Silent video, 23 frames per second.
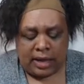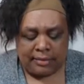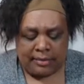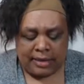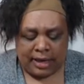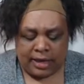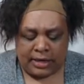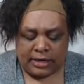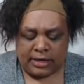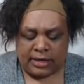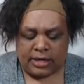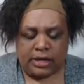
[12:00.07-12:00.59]
i'm
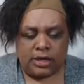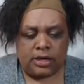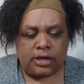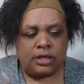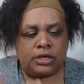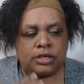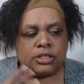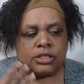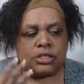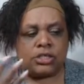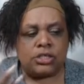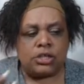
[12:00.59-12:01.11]
out of
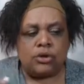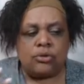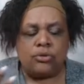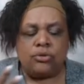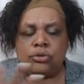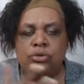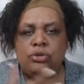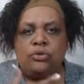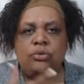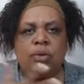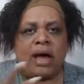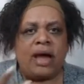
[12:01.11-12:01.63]
here
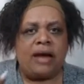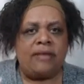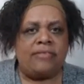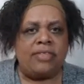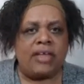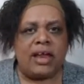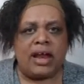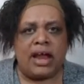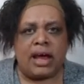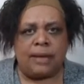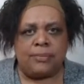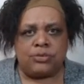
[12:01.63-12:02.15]
so you have
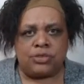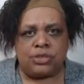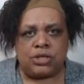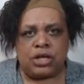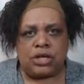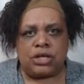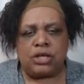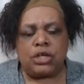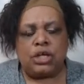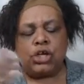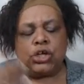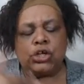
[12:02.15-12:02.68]
that
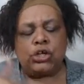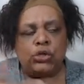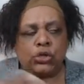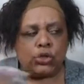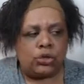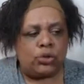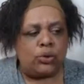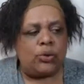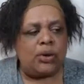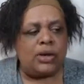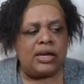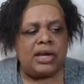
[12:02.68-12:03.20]
option you're
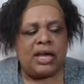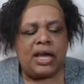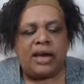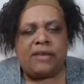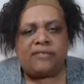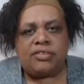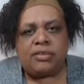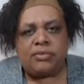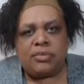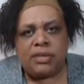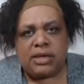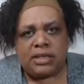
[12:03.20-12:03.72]
going to
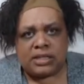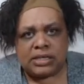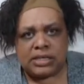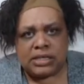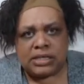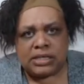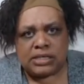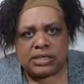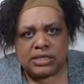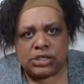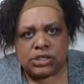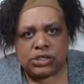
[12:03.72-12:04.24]
have to make the
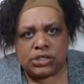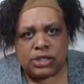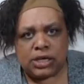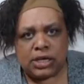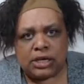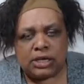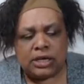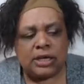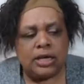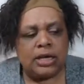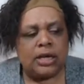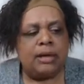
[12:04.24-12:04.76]

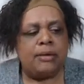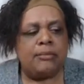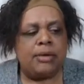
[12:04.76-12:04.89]
decision